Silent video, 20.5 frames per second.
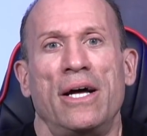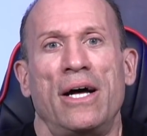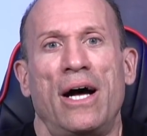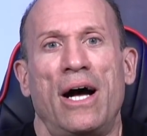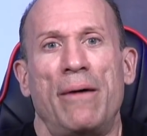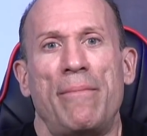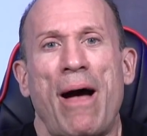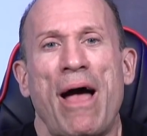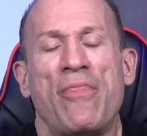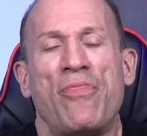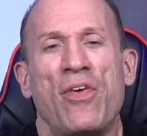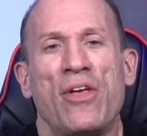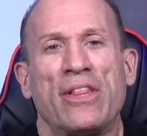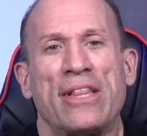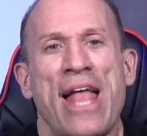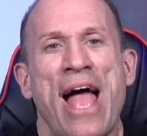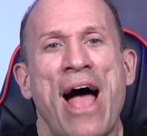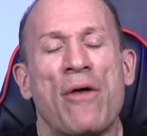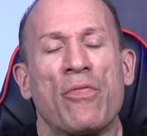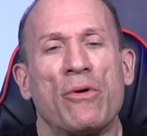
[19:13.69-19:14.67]
I think
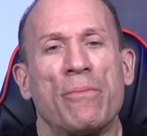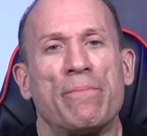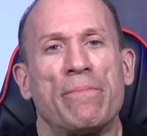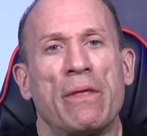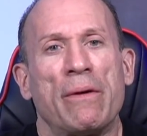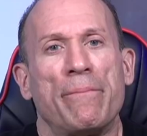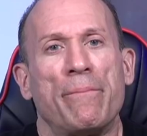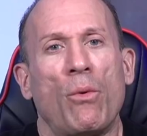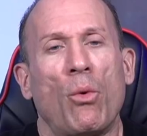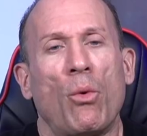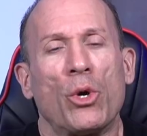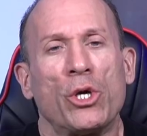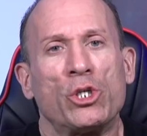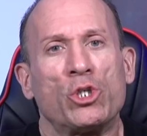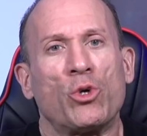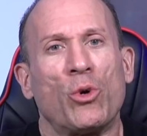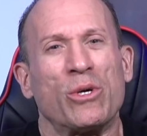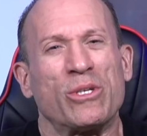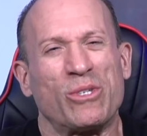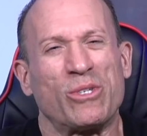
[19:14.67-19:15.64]
now the board
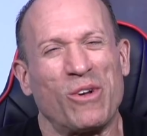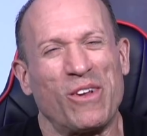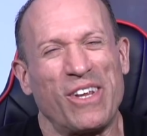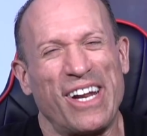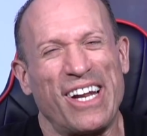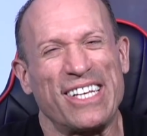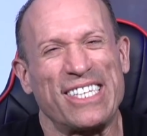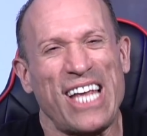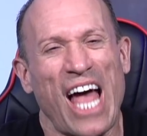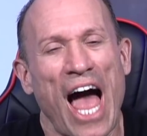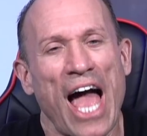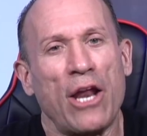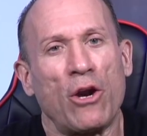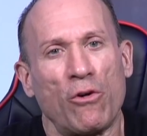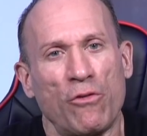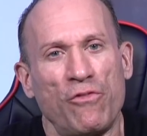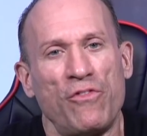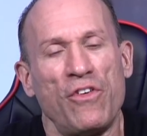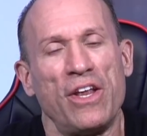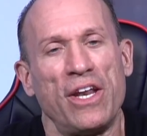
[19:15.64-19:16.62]
shorts are a little
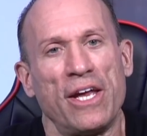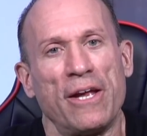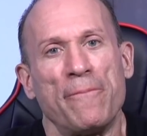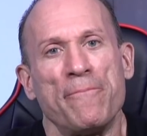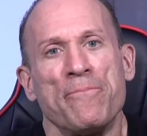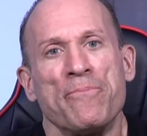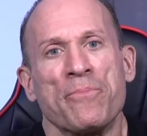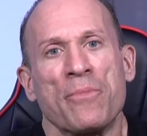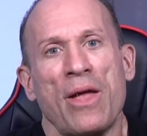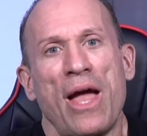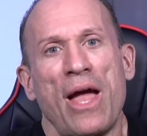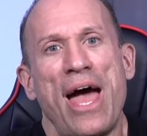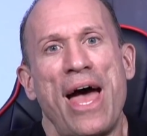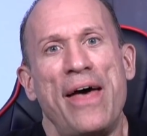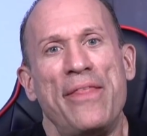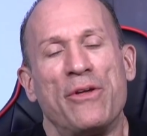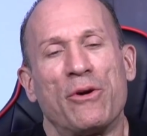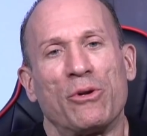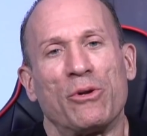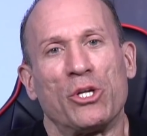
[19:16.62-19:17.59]
tighter fitting,
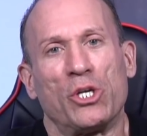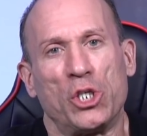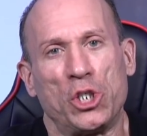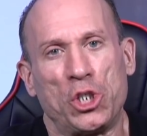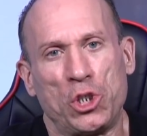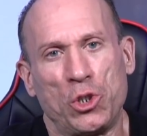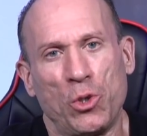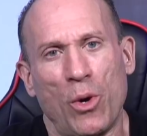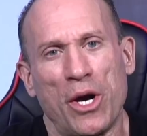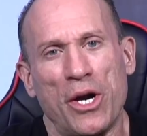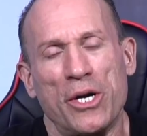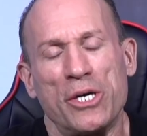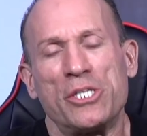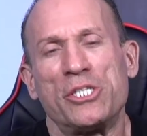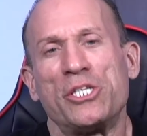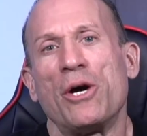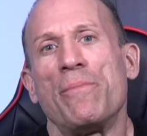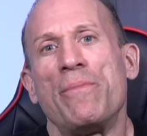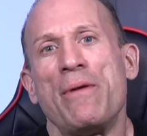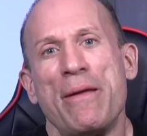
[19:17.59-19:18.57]
and they're a little shorter,
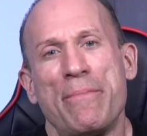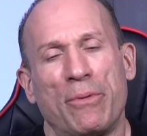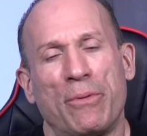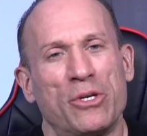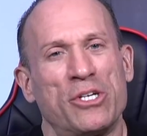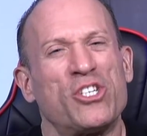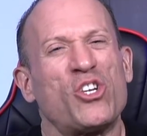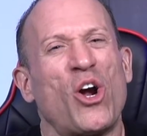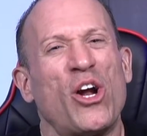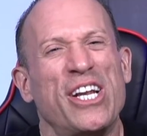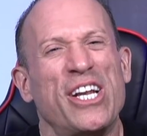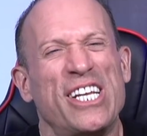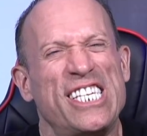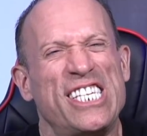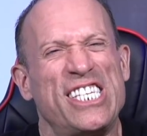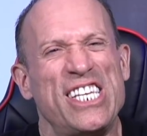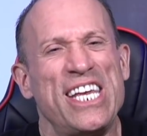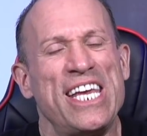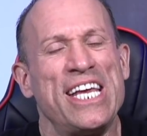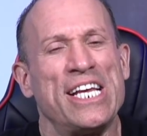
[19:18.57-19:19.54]
so people are starting to
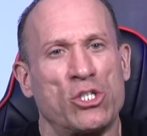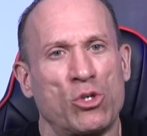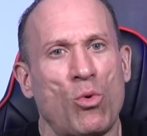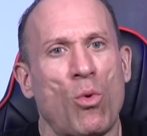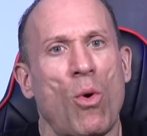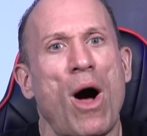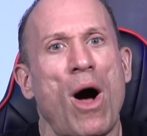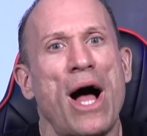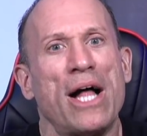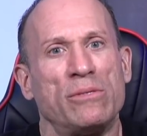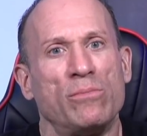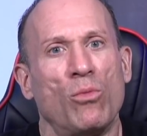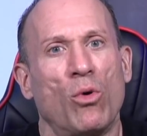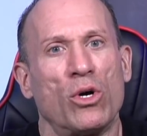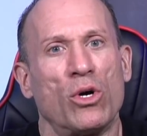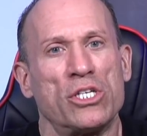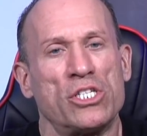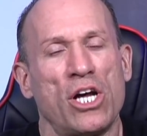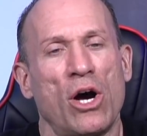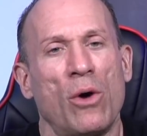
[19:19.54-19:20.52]
see his quads
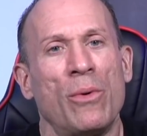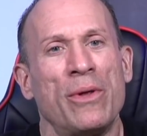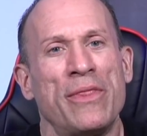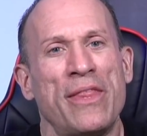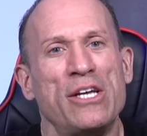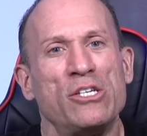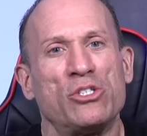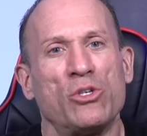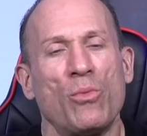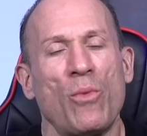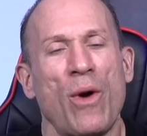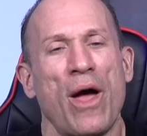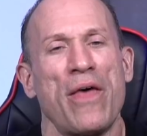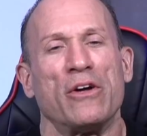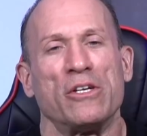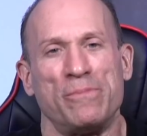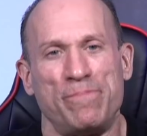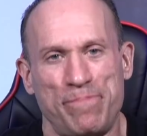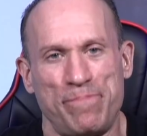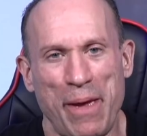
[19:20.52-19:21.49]
more so when they used to wear
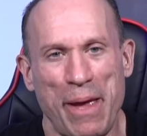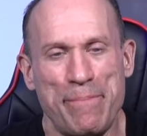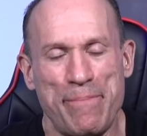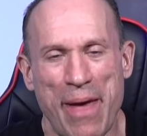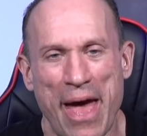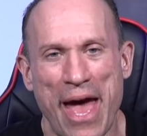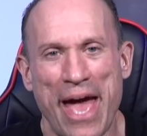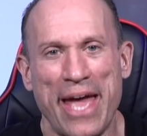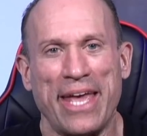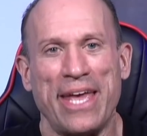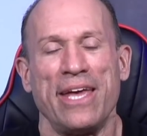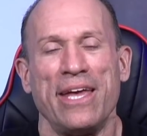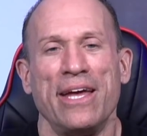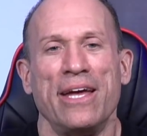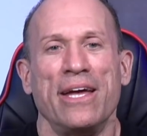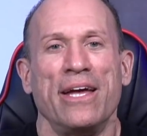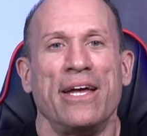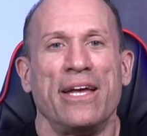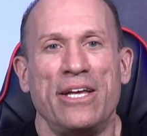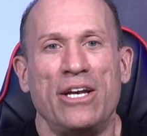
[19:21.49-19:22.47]
those big baggy,
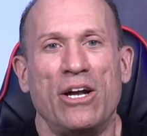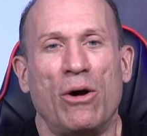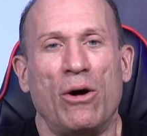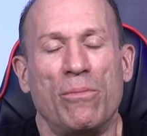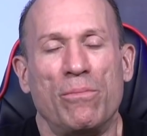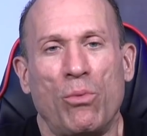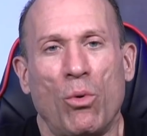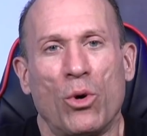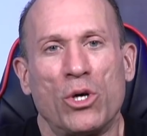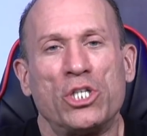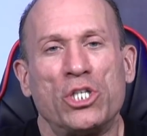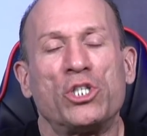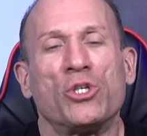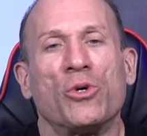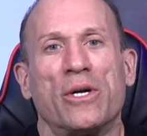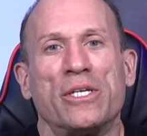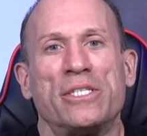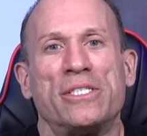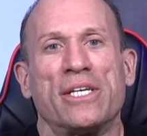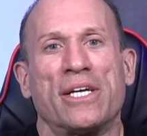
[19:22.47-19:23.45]
you know, board
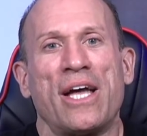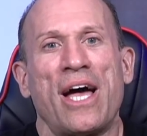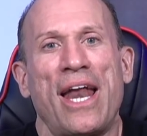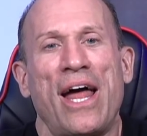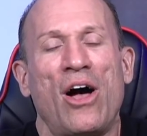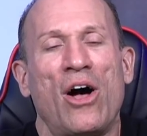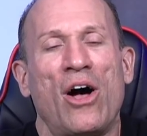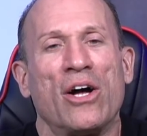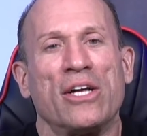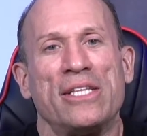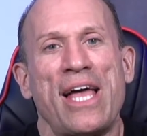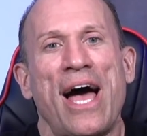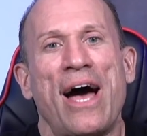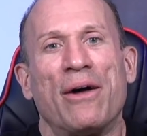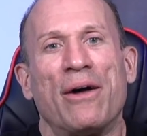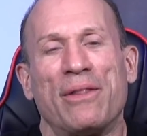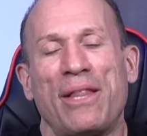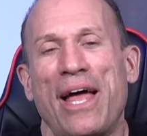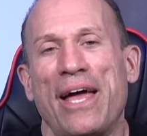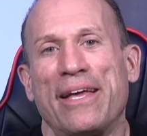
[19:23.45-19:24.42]
shorts that kind of hung
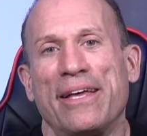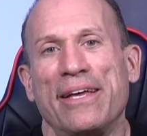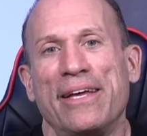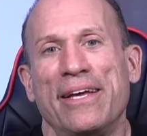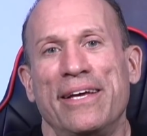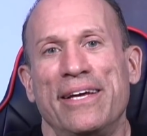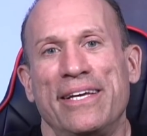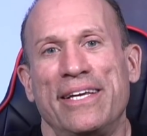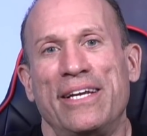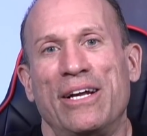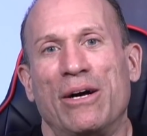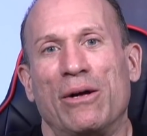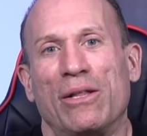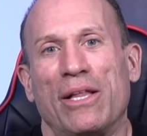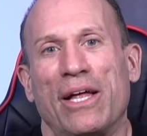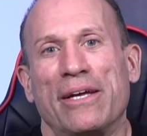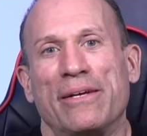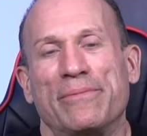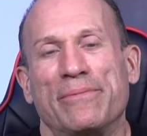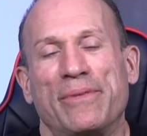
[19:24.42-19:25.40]
down like, you know,
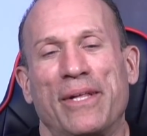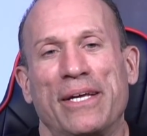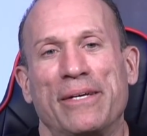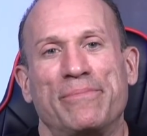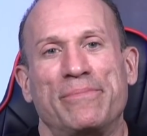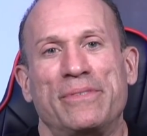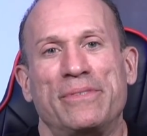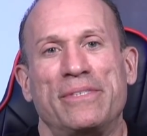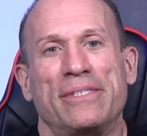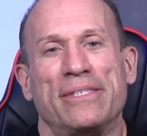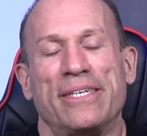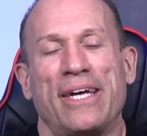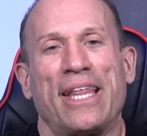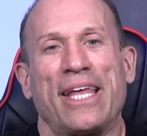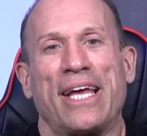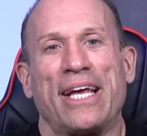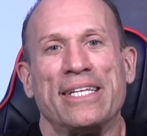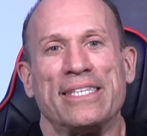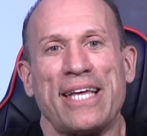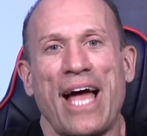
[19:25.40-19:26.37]
like
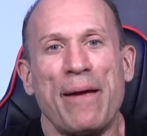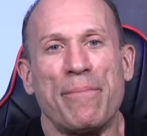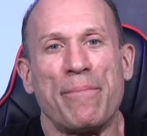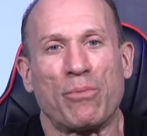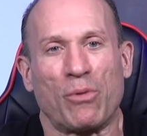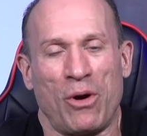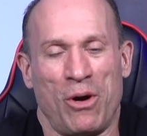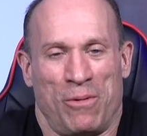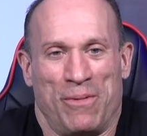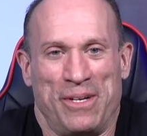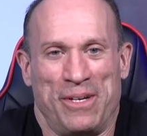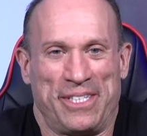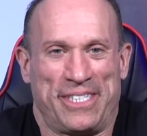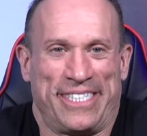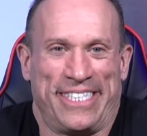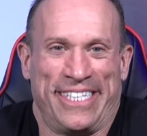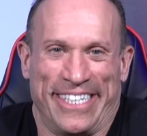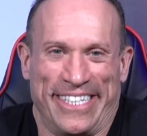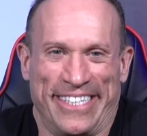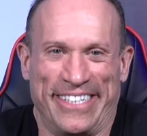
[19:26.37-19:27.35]
a diaper
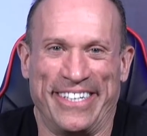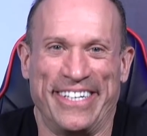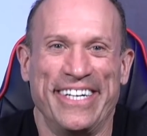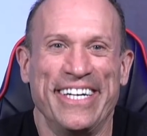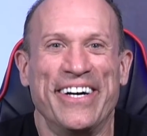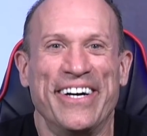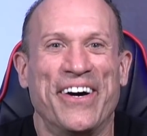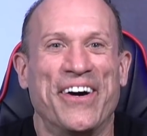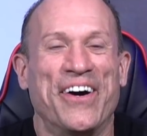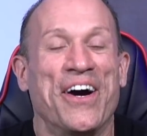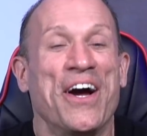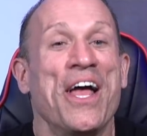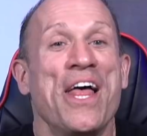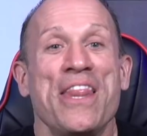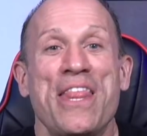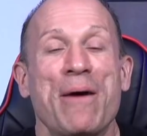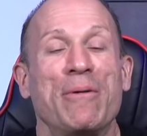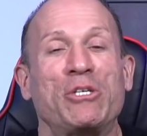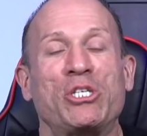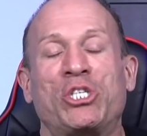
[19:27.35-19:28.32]
almost, or
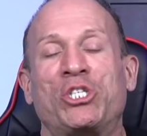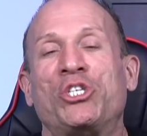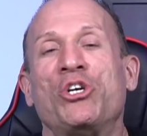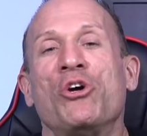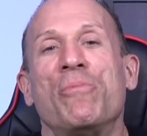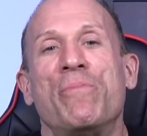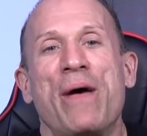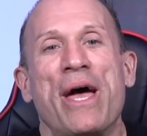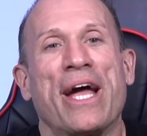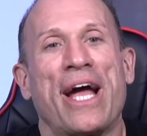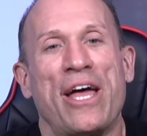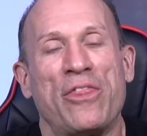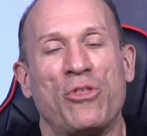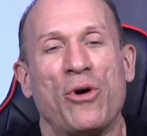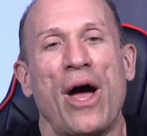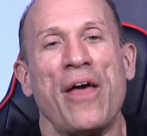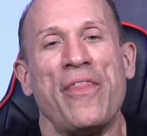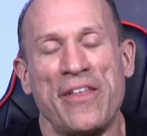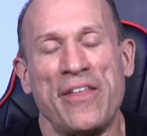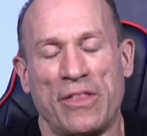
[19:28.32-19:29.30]
they were just too big, I
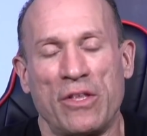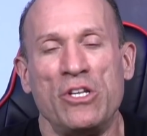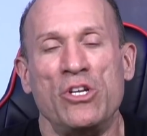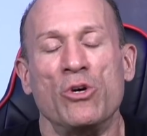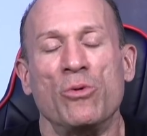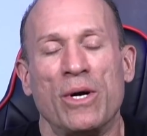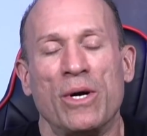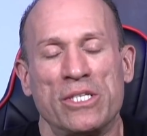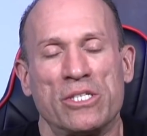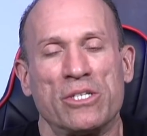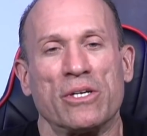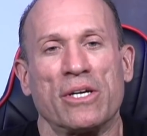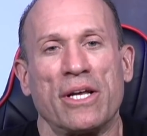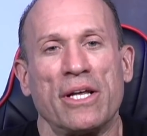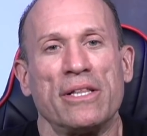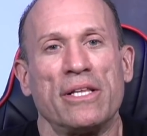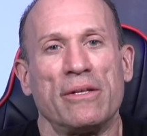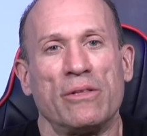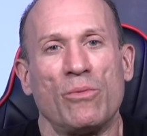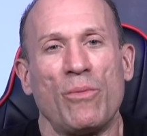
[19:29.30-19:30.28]
thought. I think the new ones are,
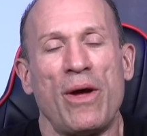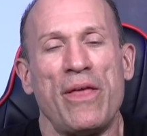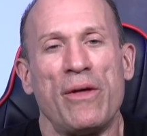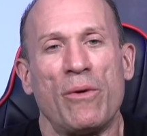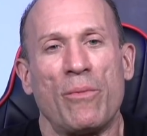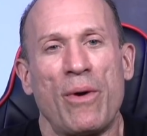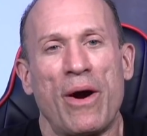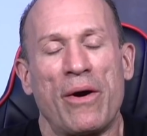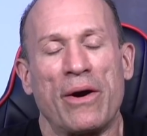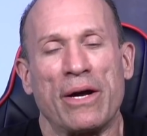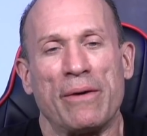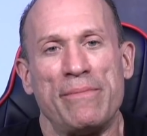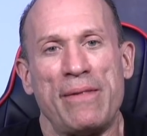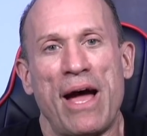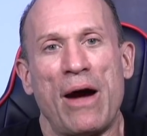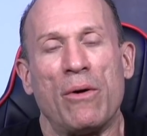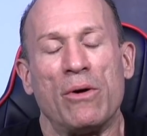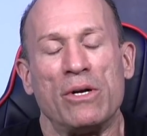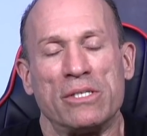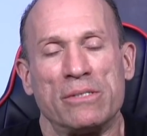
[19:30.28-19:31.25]
the way they're wearing them
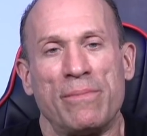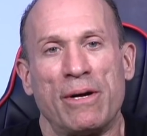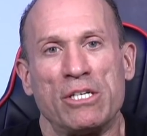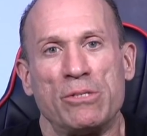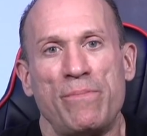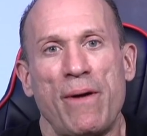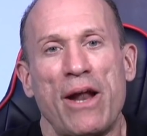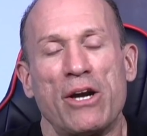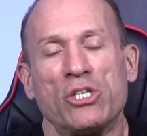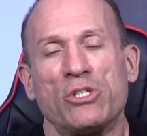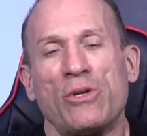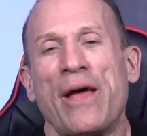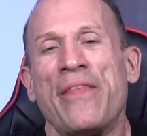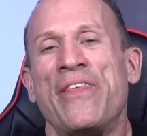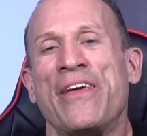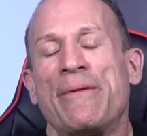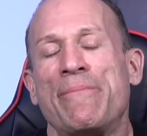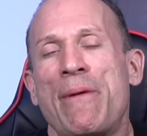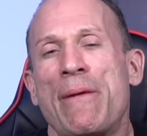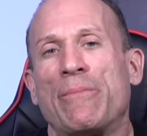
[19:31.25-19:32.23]
now is much better. So I
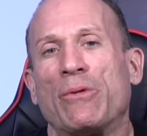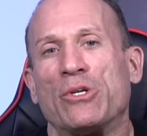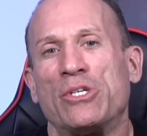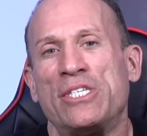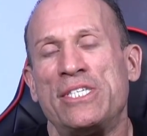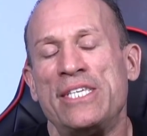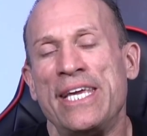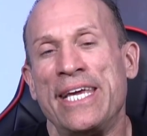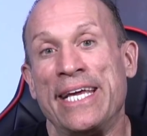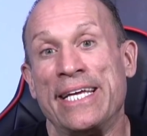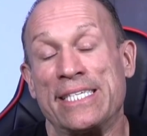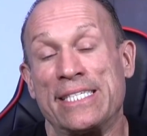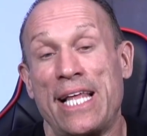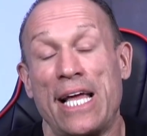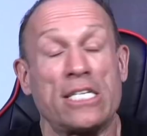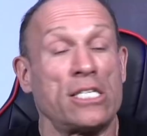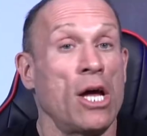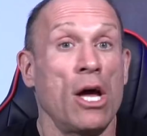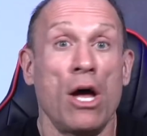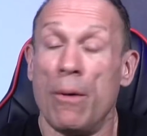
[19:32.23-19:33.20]
think people are seeing his
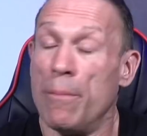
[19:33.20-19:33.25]
legs.